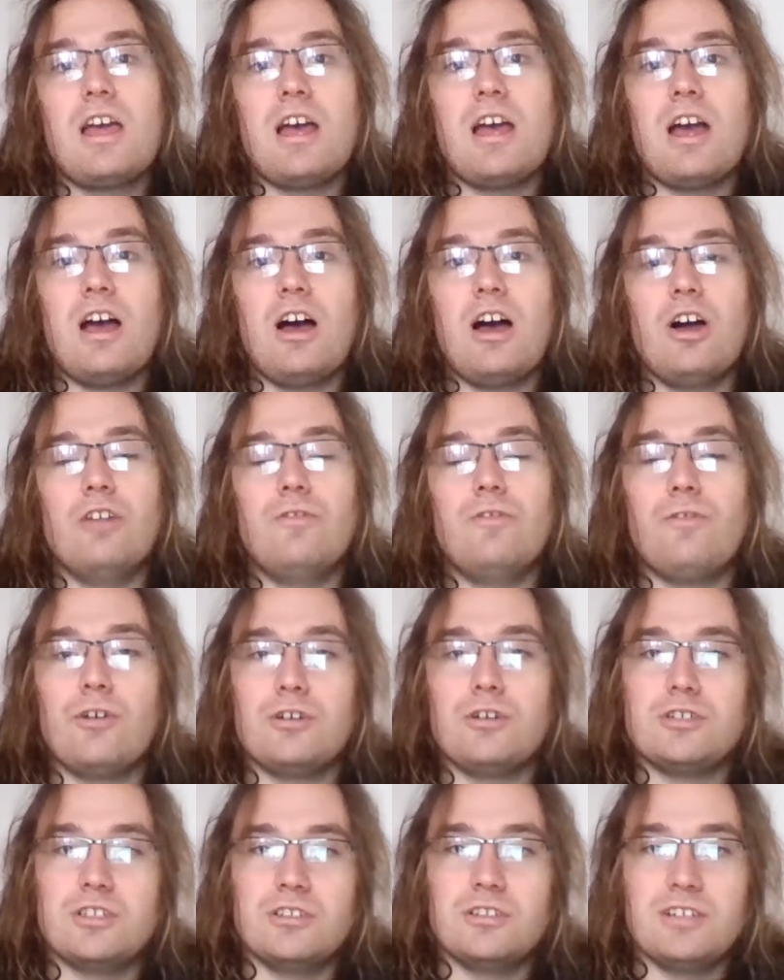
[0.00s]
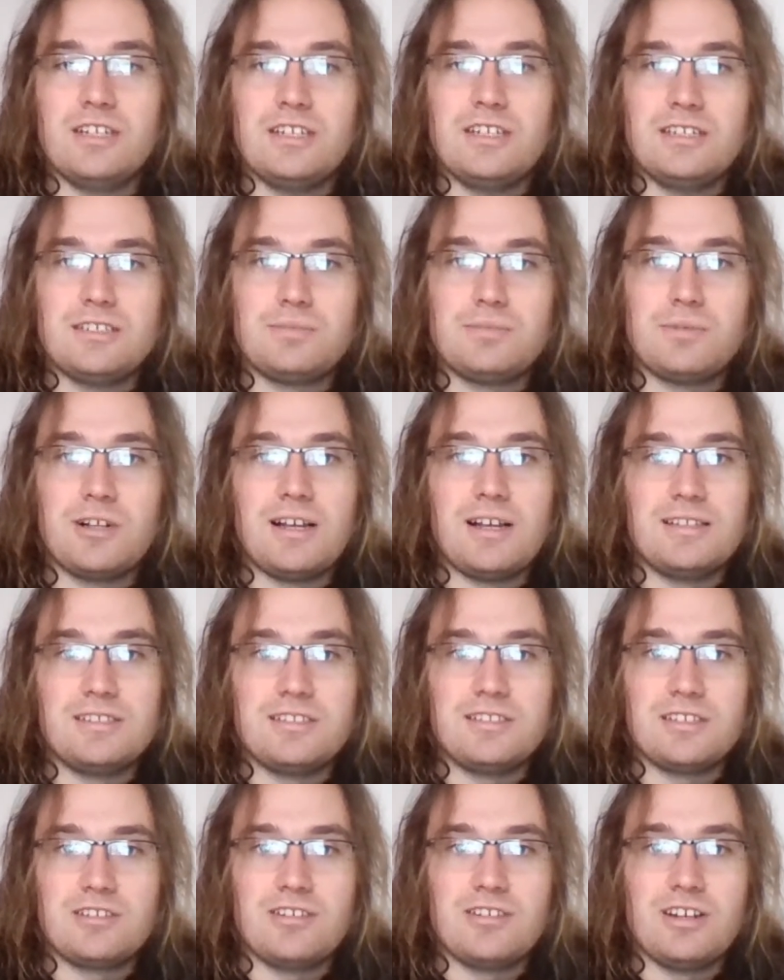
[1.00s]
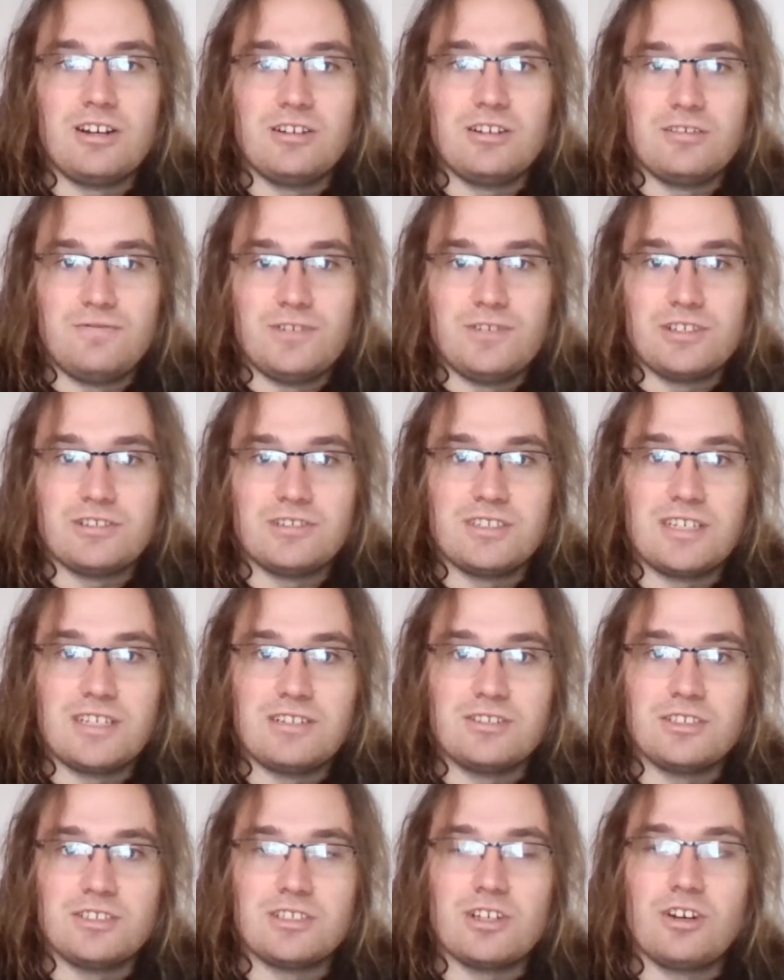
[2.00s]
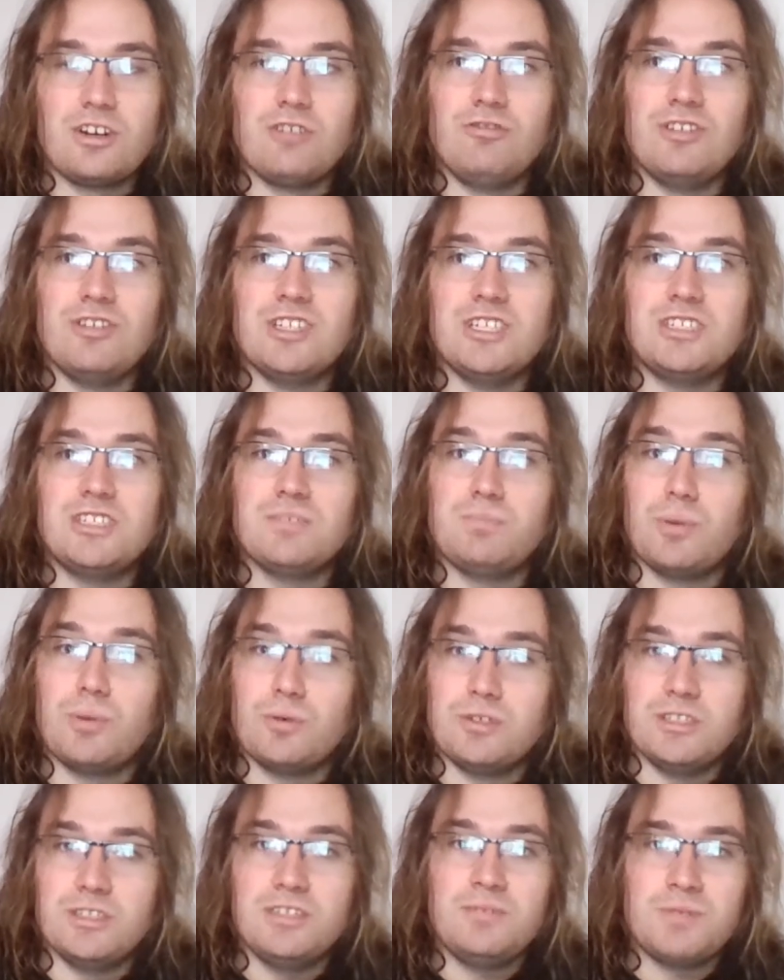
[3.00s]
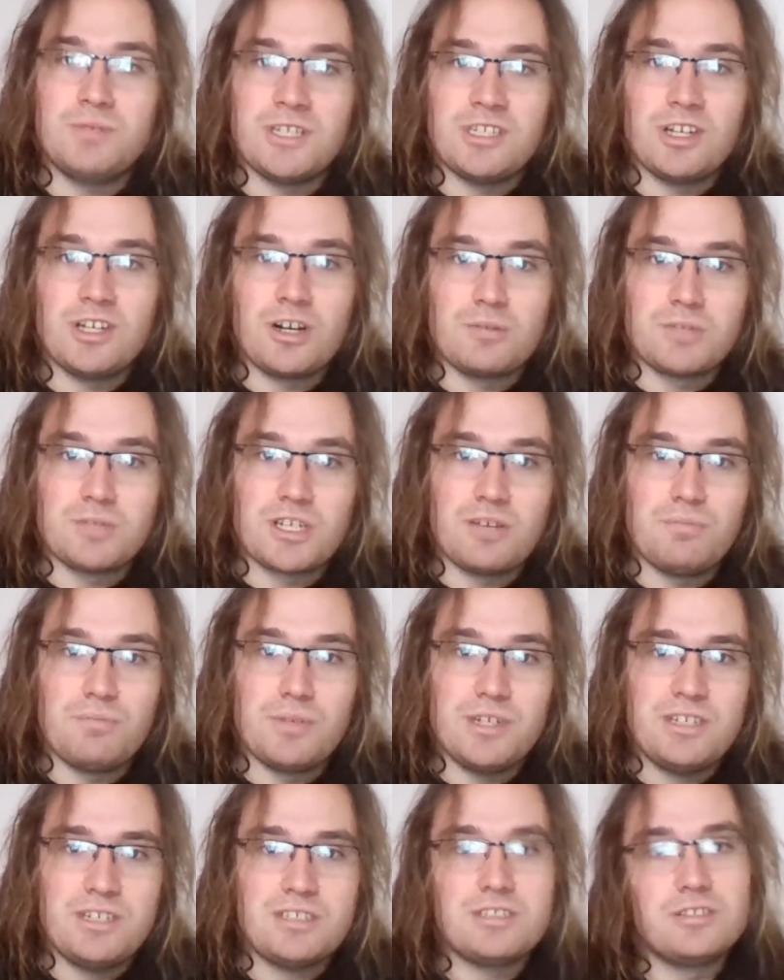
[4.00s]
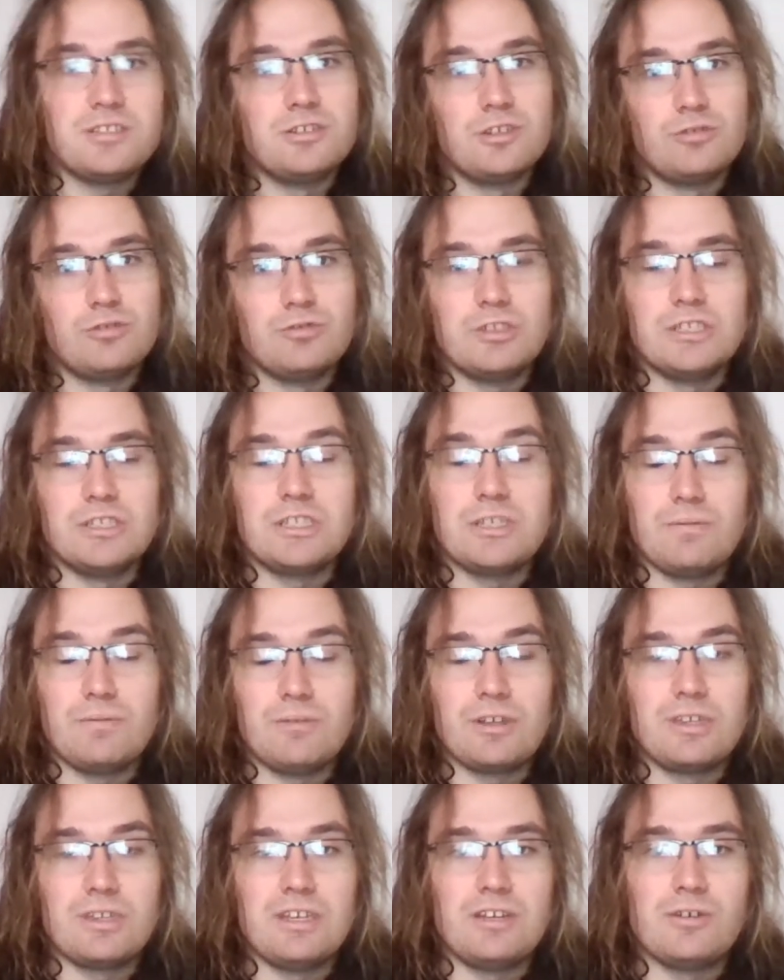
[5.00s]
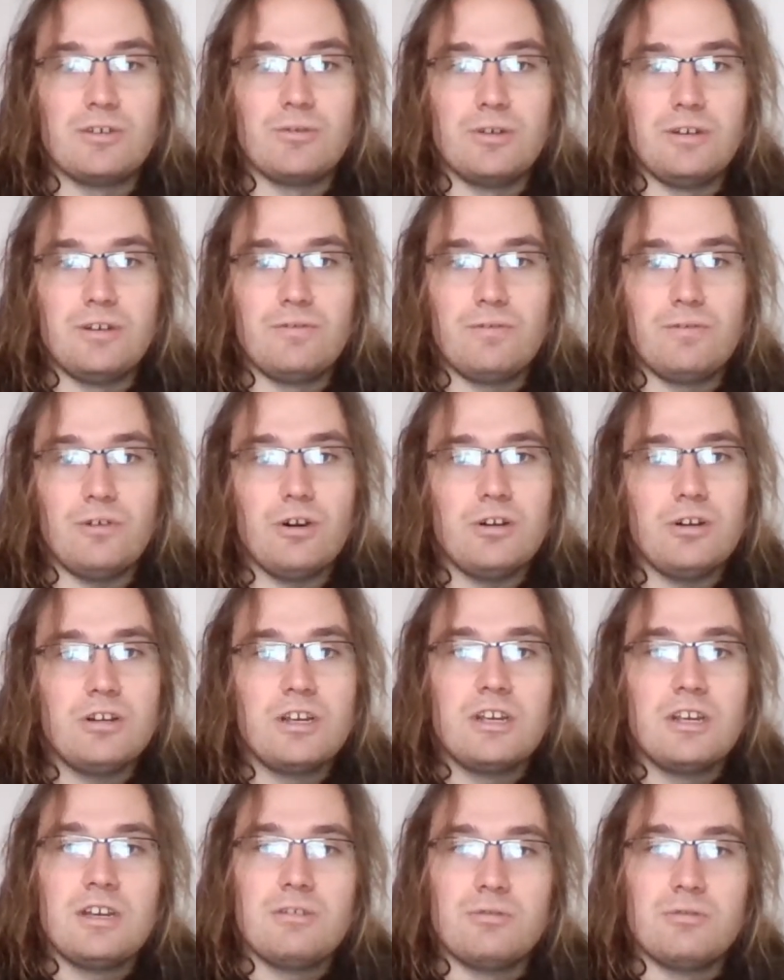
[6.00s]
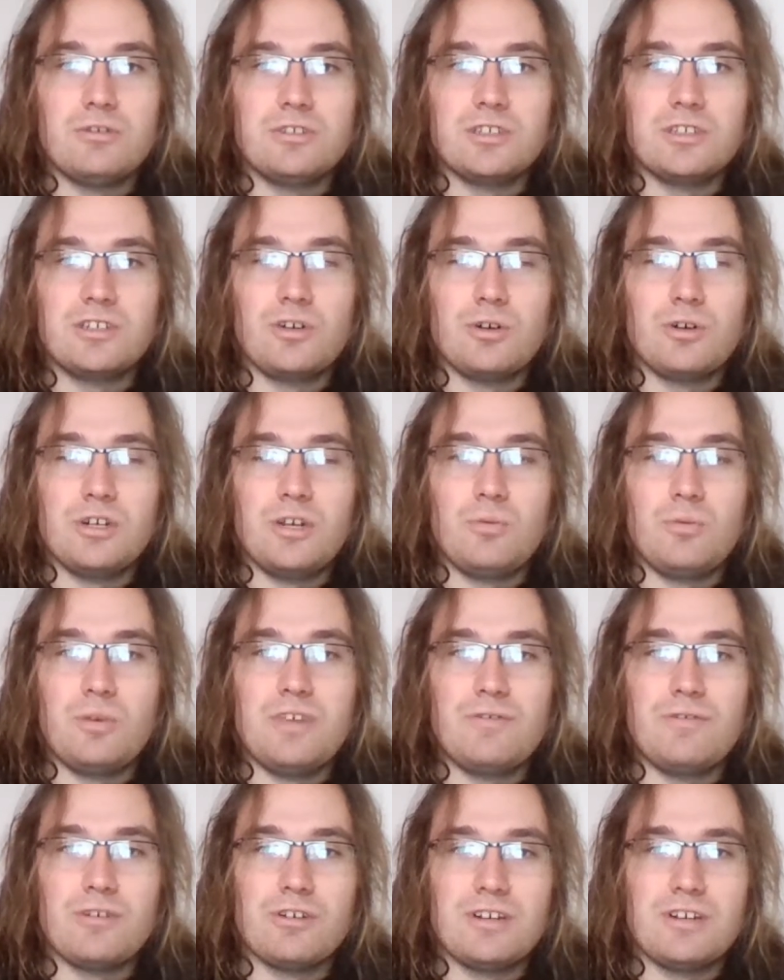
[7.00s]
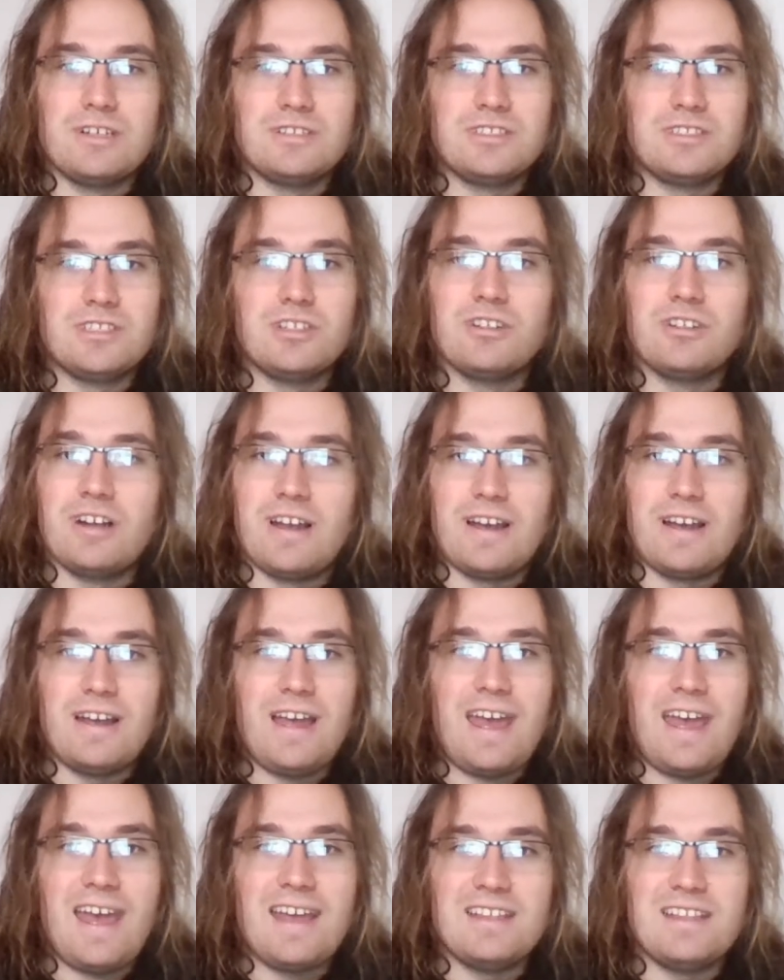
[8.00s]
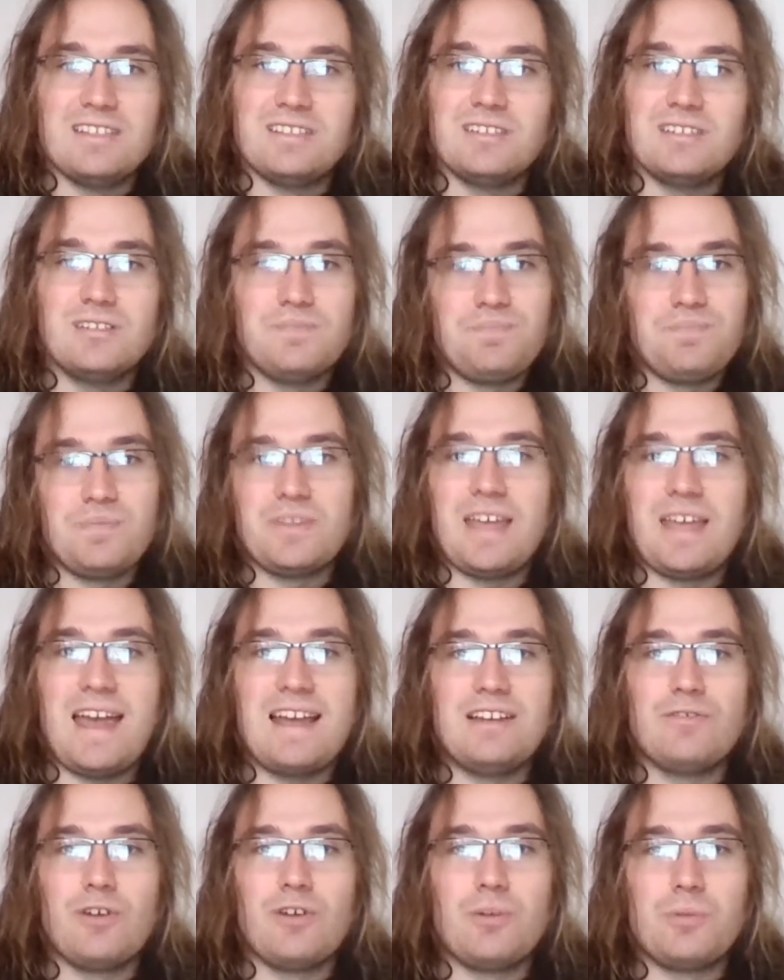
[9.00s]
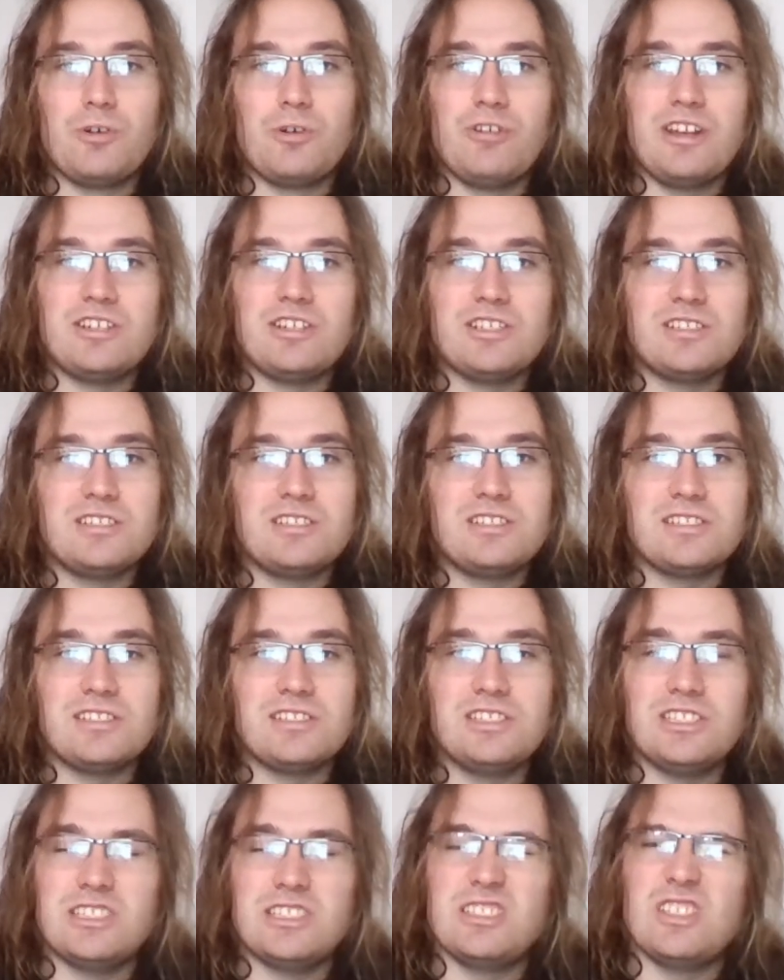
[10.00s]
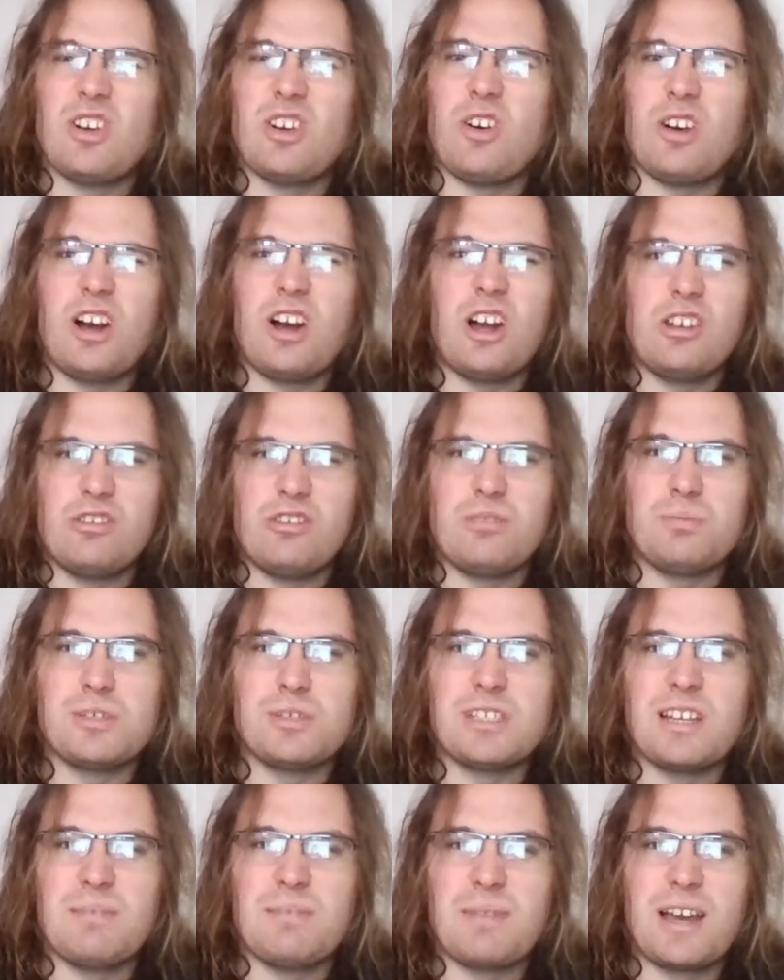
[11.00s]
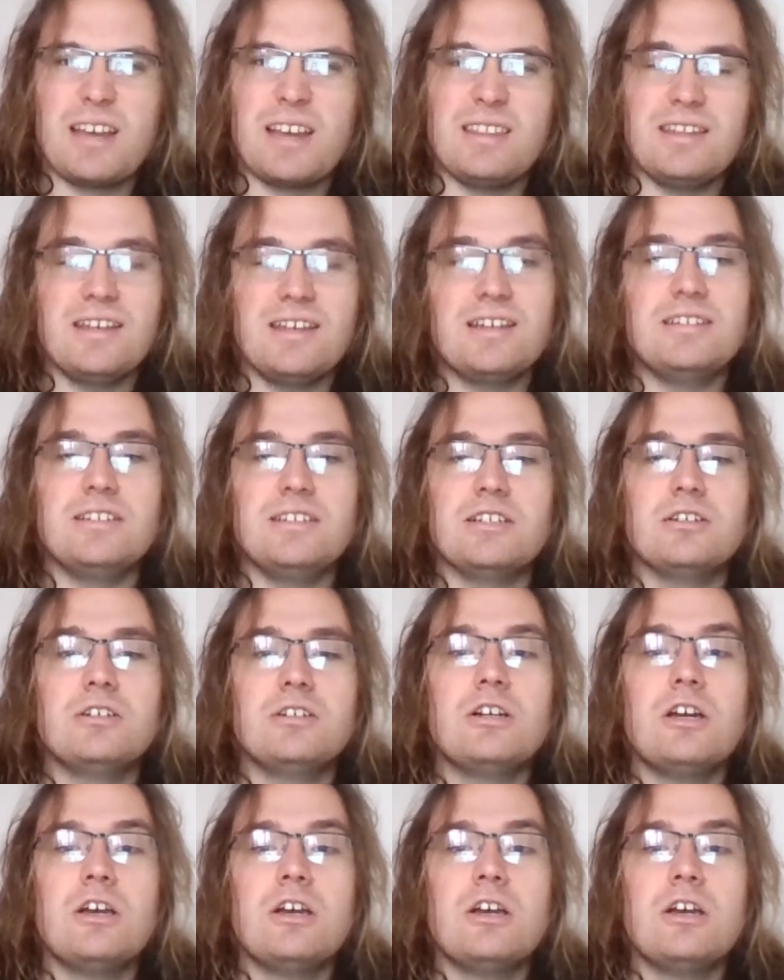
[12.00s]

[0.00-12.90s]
Unfortunately, his plans to create artificial intelligence aren't really supported by the arms company. It's not really something they go in for, with Sigourney Weaver as their head of operations, and she's not 100% behind the idea.